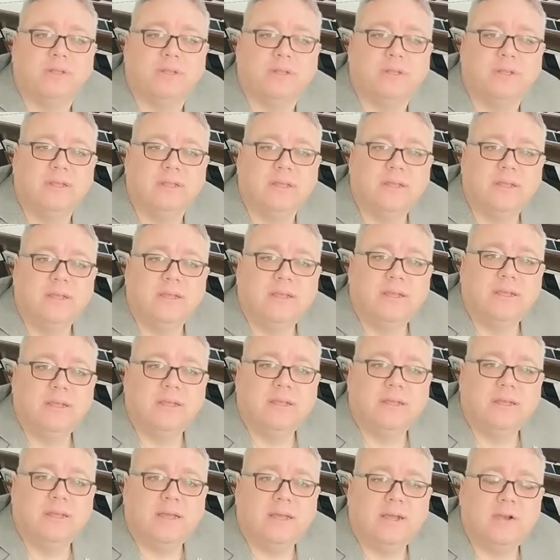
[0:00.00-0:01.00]
And
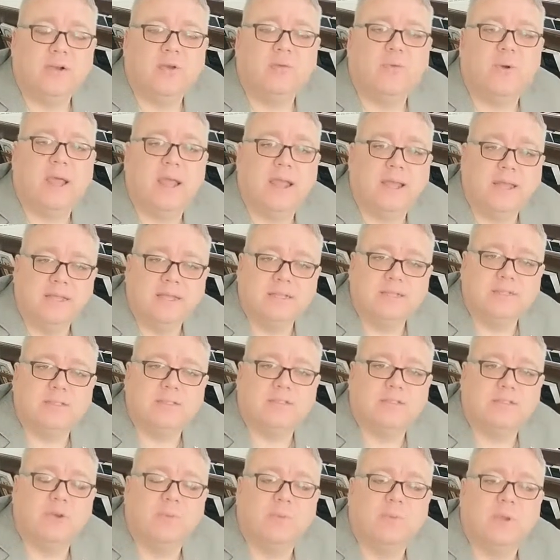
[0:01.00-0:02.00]
I don't know why it is
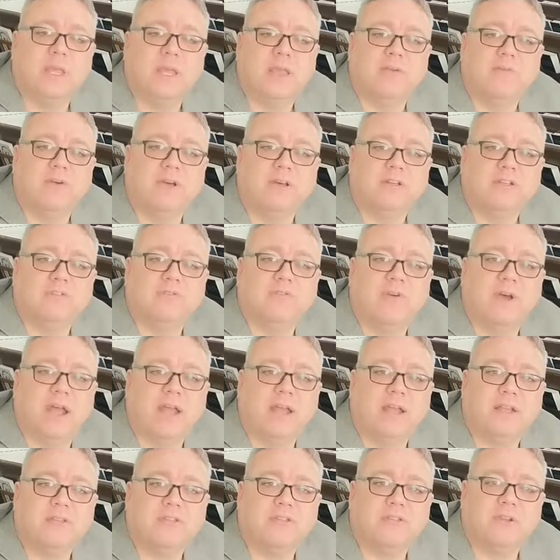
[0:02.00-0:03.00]
that so many of us
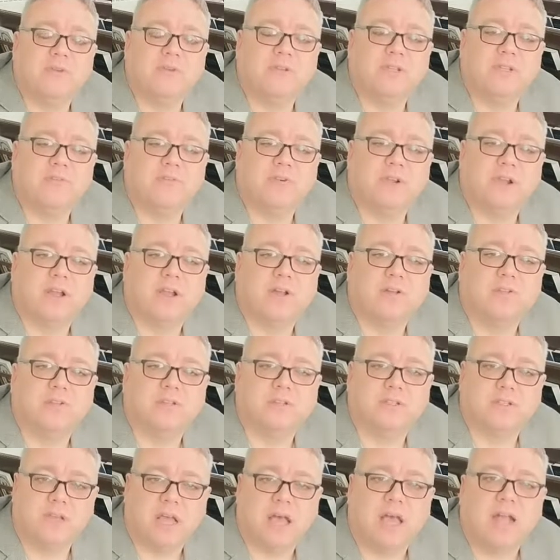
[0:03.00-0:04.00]
find it so difficult
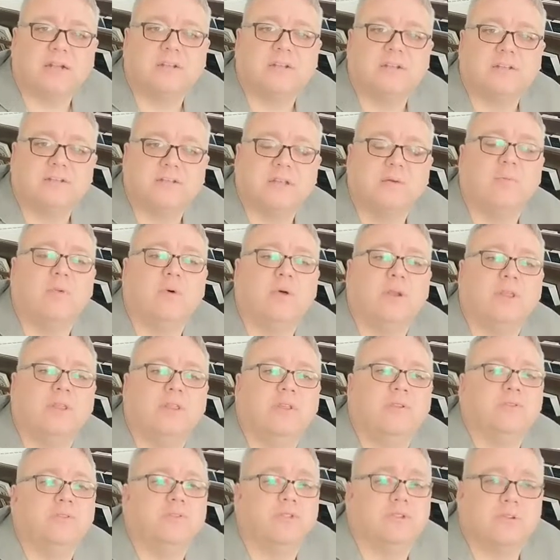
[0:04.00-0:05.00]
to talk to someone in
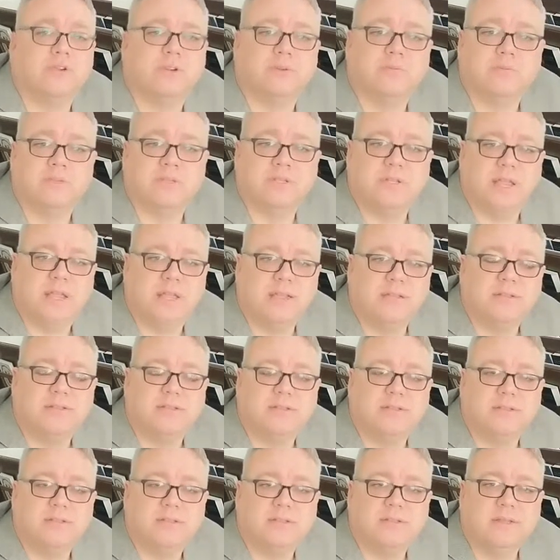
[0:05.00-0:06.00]
those
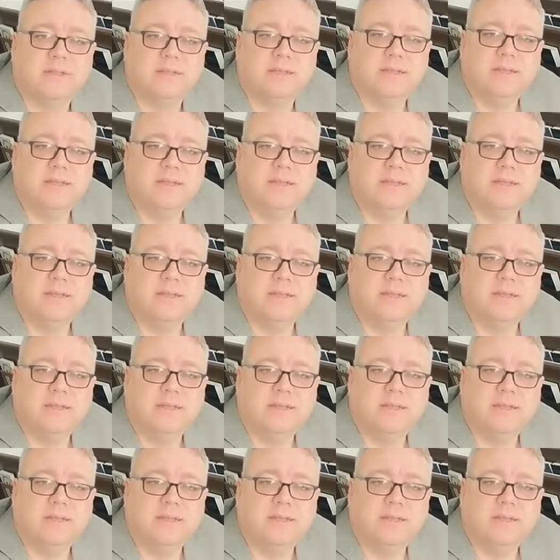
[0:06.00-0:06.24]
circumstances.